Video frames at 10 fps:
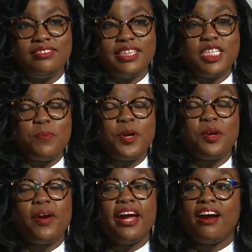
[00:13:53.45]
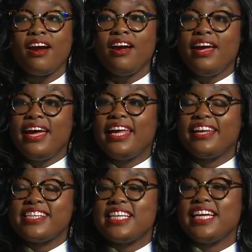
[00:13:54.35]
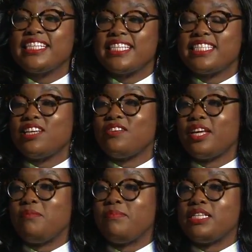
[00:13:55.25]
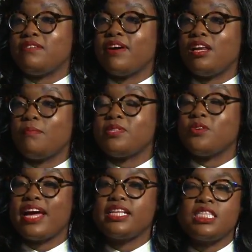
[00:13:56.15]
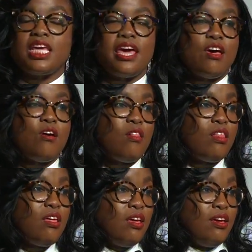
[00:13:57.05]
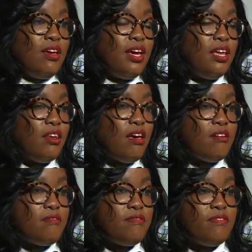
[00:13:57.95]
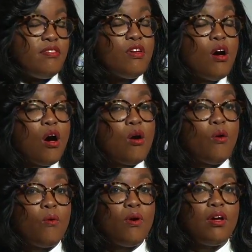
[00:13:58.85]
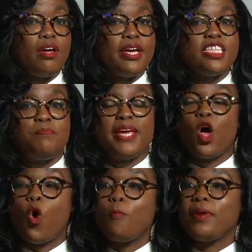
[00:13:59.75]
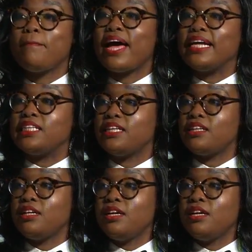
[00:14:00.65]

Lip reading: It's pretty rare. And listening is a skill that can be developed. So that's the L in love. The O is being open-minded.